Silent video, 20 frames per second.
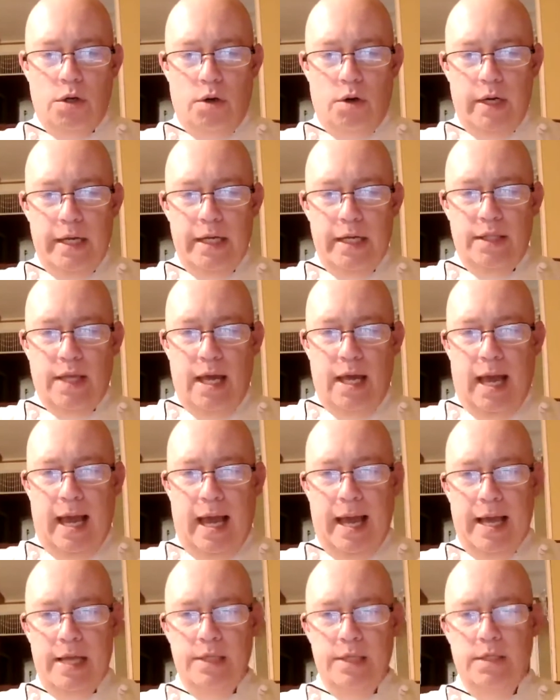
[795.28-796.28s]
degree that
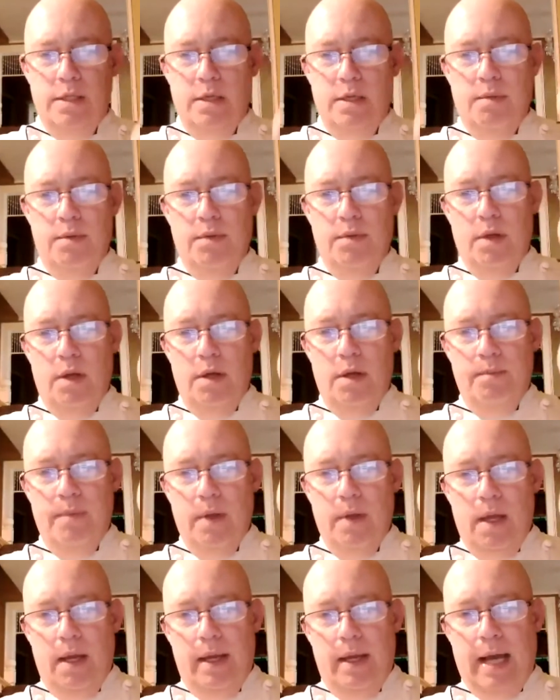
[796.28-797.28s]
has
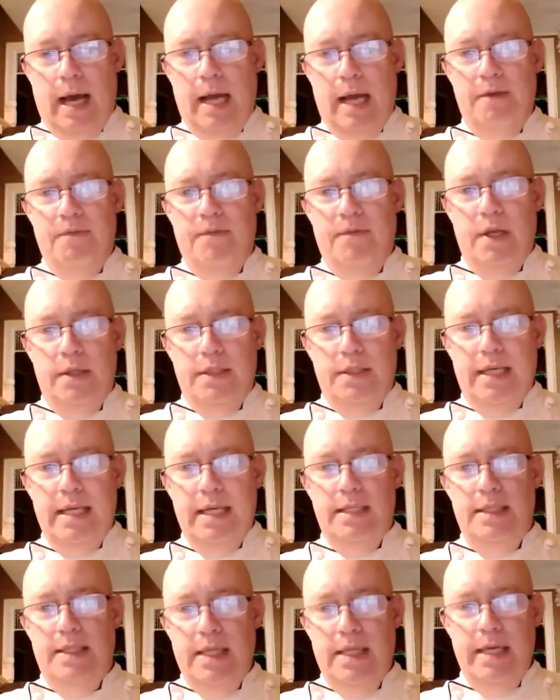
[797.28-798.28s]
the kind of the
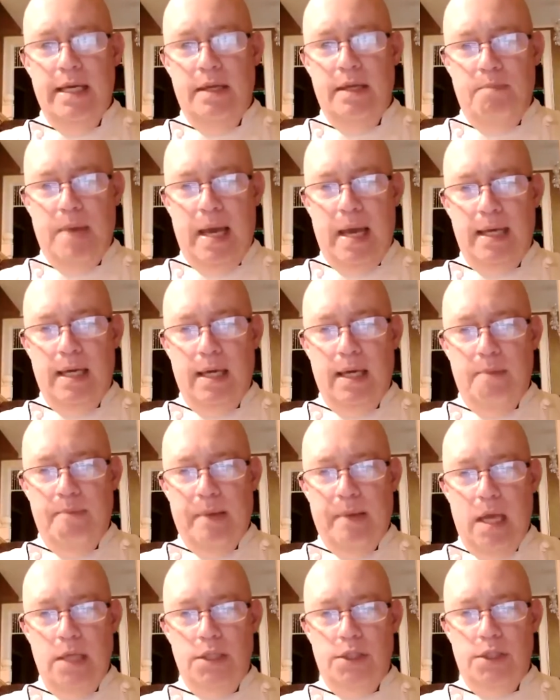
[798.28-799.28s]
TC in baking
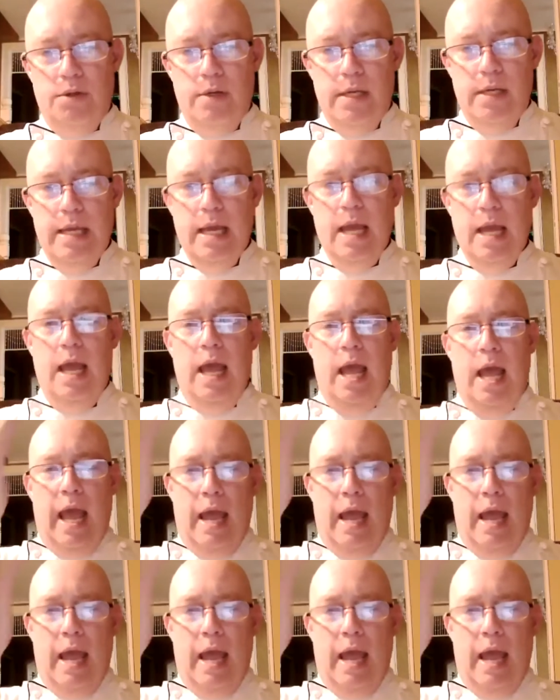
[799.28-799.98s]
and pastry,